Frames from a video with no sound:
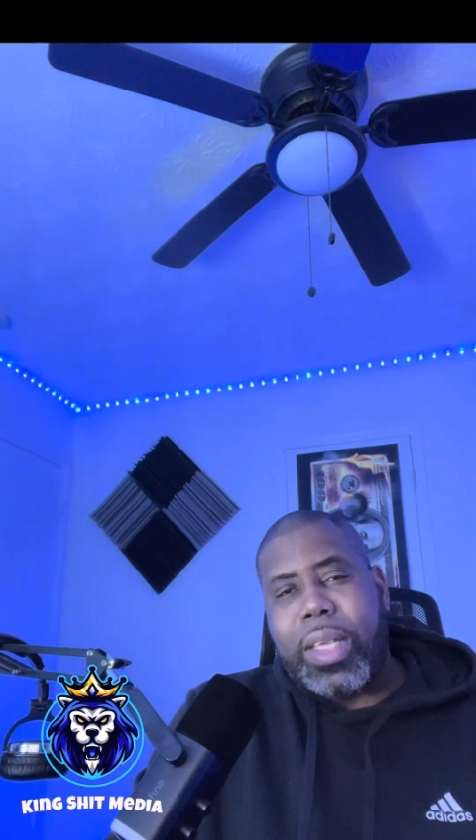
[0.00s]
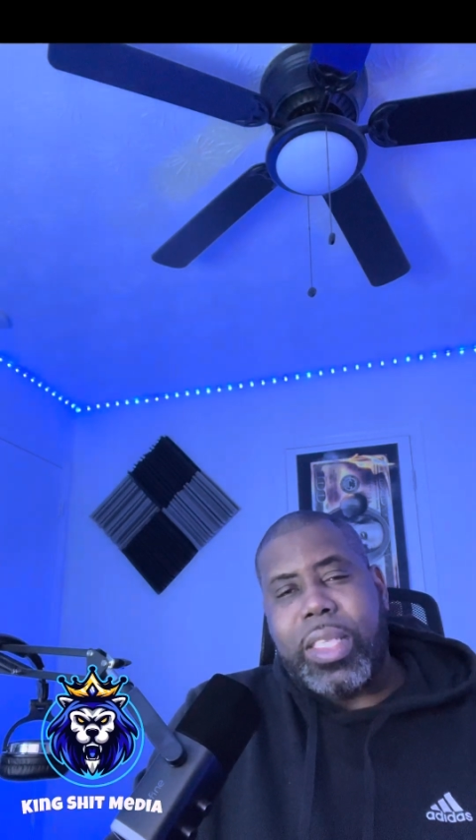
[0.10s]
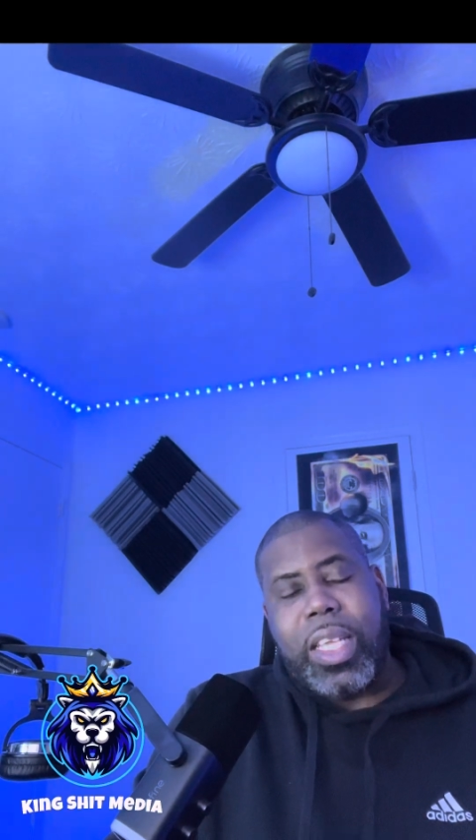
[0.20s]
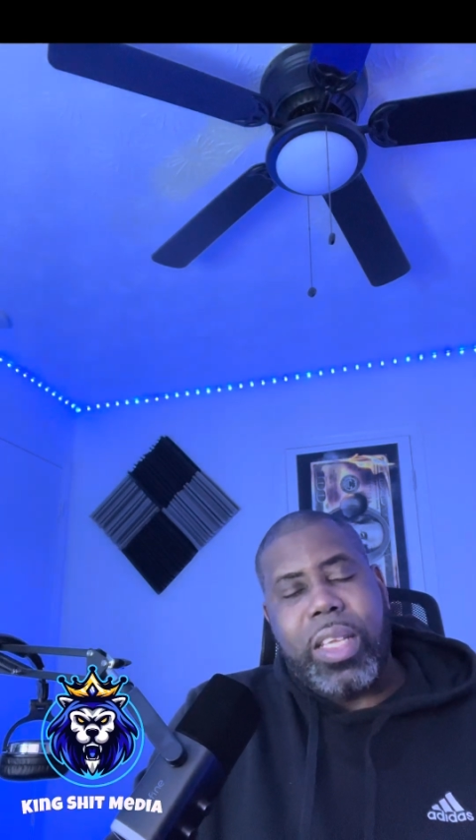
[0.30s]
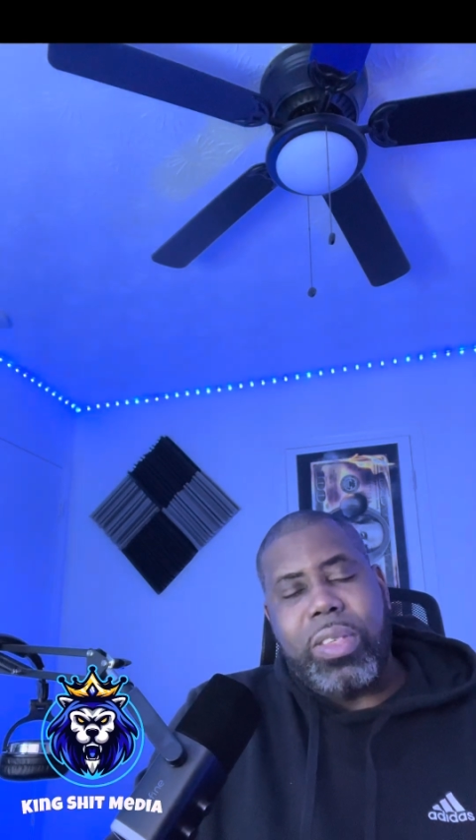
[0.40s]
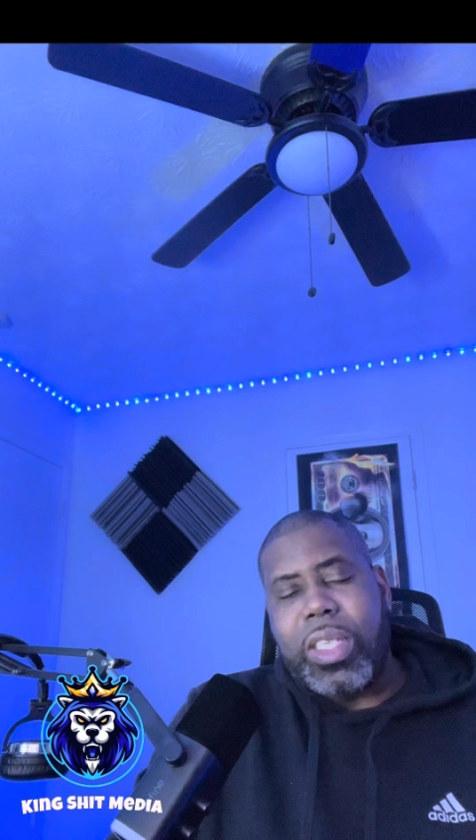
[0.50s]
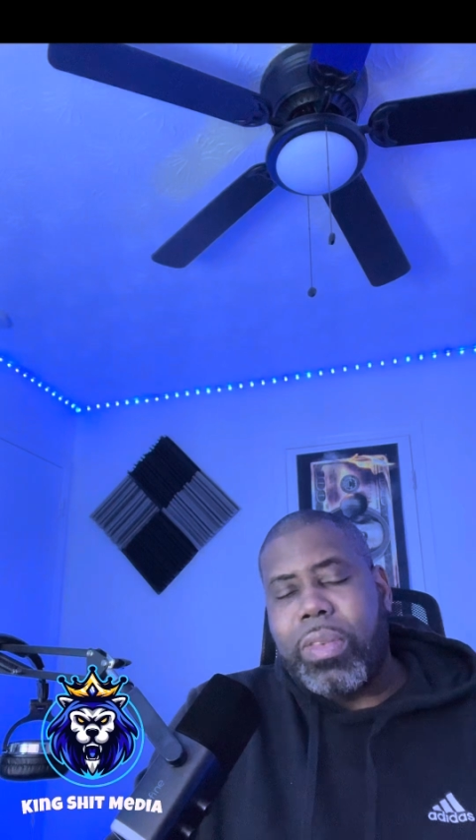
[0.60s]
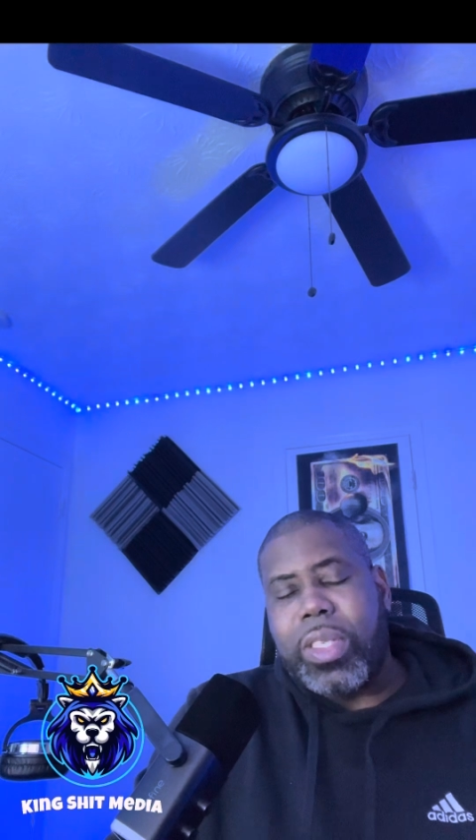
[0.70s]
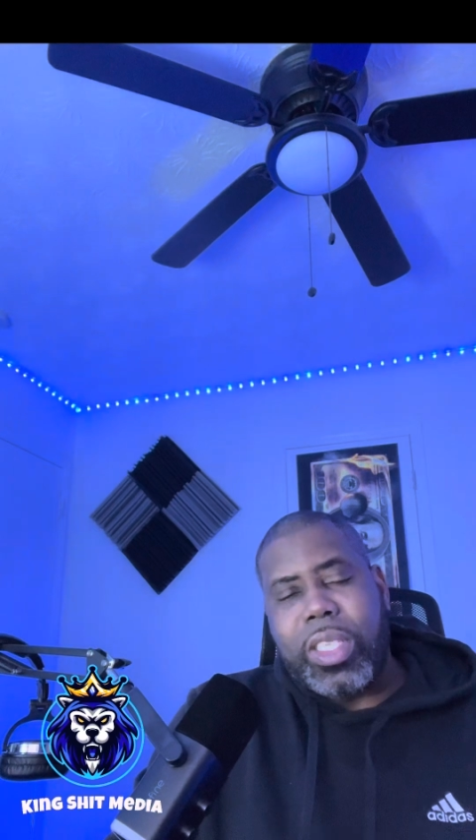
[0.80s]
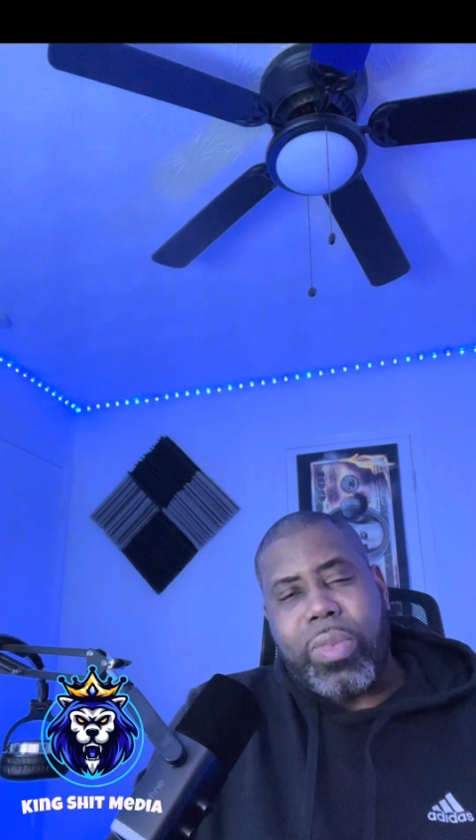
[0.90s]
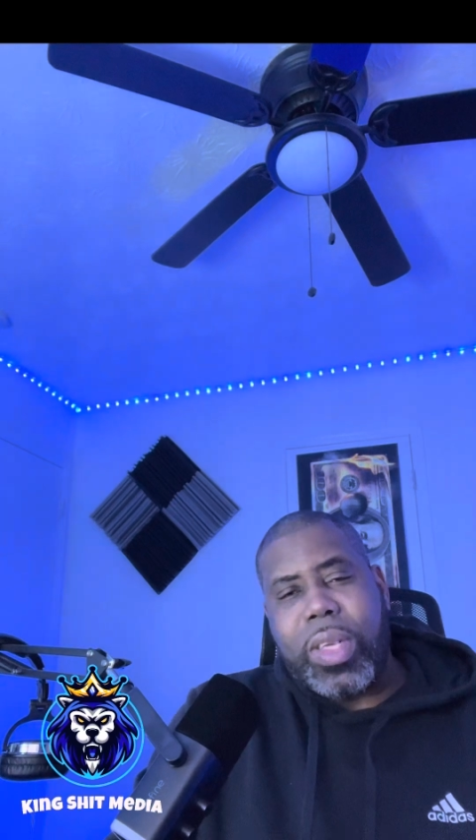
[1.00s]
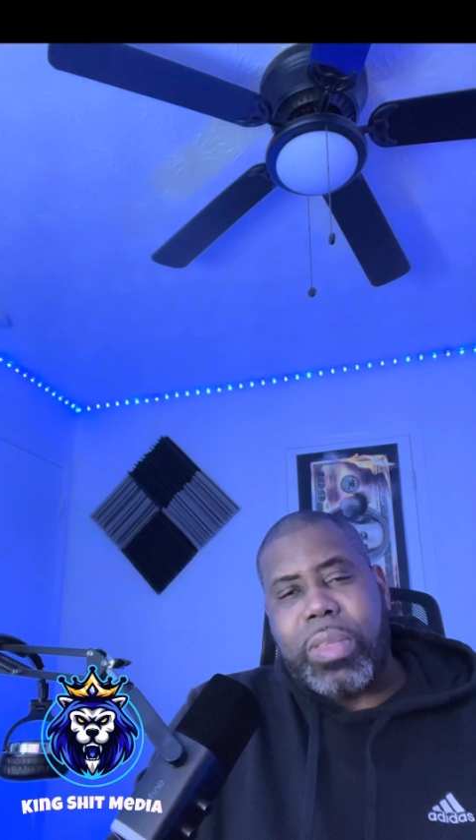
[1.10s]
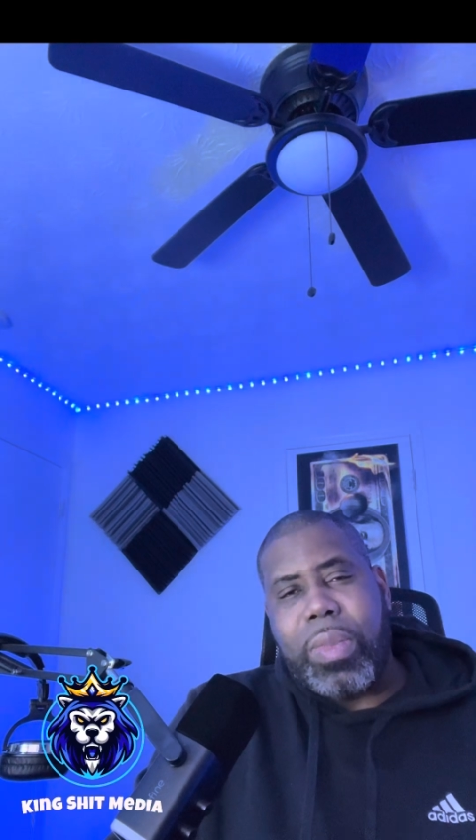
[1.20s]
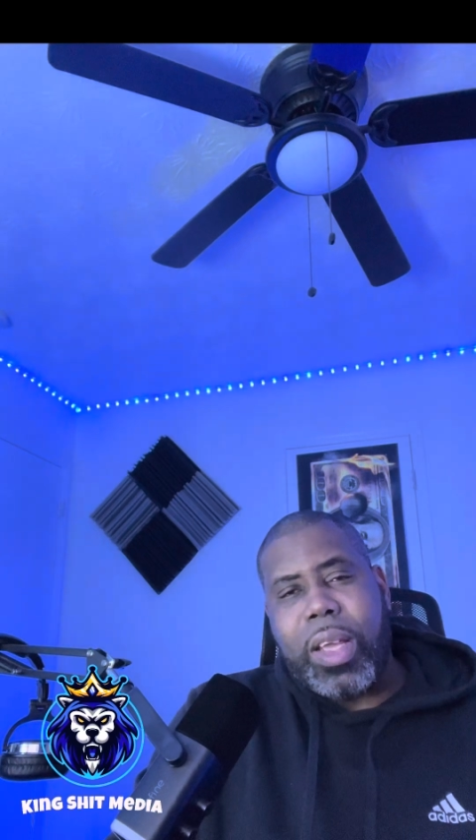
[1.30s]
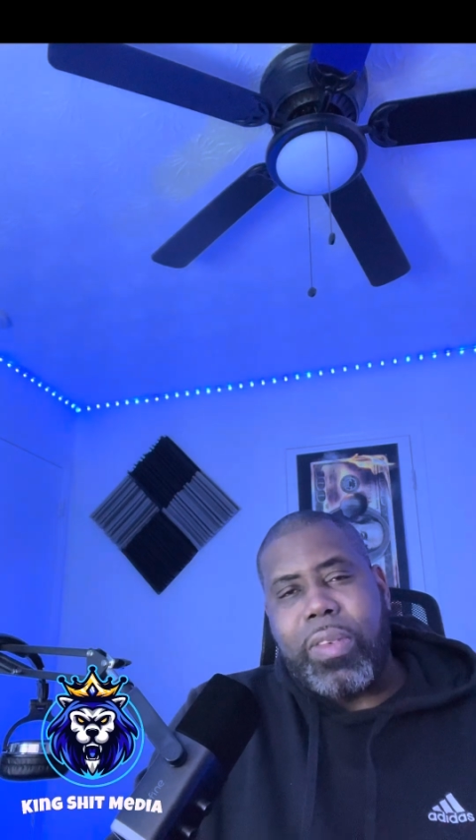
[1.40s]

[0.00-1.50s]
Save yourself the stress, man.